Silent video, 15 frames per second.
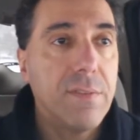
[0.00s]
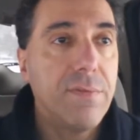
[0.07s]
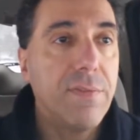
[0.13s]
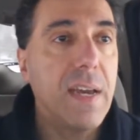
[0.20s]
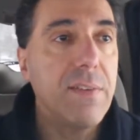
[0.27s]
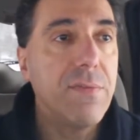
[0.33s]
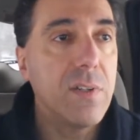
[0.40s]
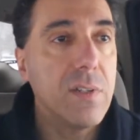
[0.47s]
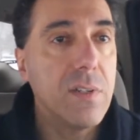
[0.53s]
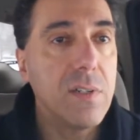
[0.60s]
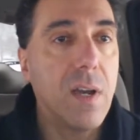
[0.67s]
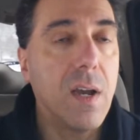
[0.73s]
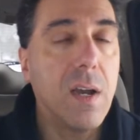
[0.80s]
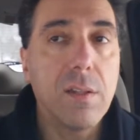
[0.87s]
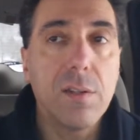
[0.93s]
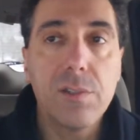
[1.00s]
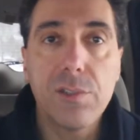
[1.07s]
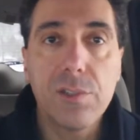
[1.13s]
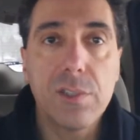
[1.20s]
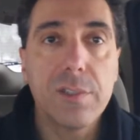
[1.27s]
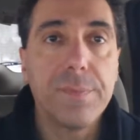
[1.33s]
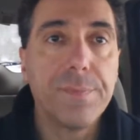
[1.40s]

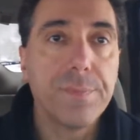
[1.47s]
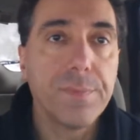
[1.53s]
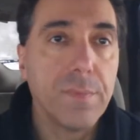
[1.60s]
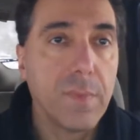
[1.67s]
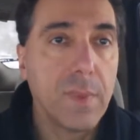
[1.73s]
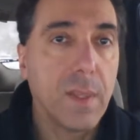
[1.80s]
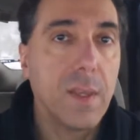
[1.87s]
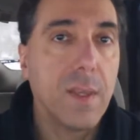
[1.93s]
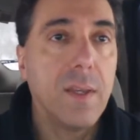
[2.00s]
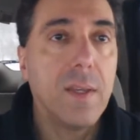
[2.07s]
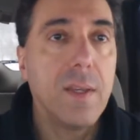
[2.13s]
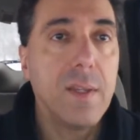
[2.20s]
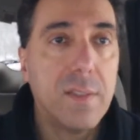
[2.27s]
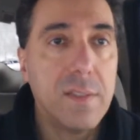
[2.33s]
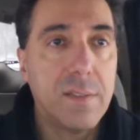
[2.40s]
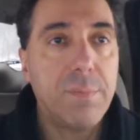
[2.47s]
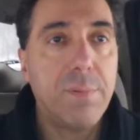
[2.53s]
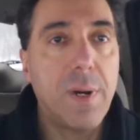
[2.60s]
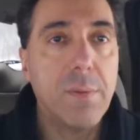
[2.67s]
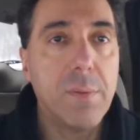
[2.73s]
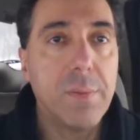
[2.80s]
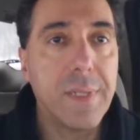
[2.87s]
$500 is
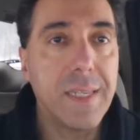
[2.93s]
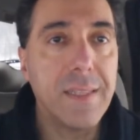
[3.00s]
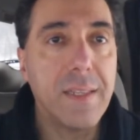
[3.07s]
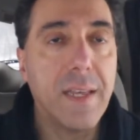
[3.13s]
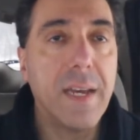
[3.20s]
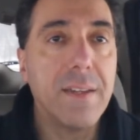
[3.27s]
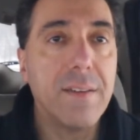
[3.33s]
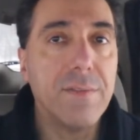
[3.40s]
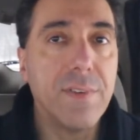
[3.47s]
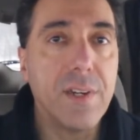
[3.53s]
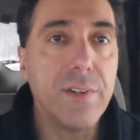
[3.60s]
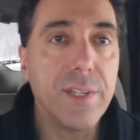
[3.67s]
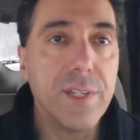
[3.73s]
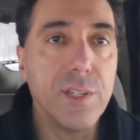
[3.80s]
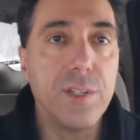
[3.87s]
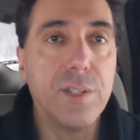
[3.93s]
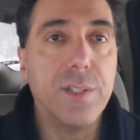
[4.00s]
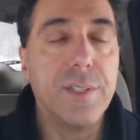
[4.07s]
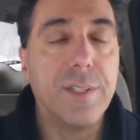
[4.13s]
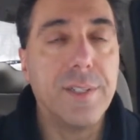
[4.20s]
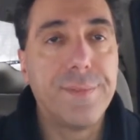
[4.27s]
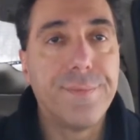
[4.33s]
probably not very good.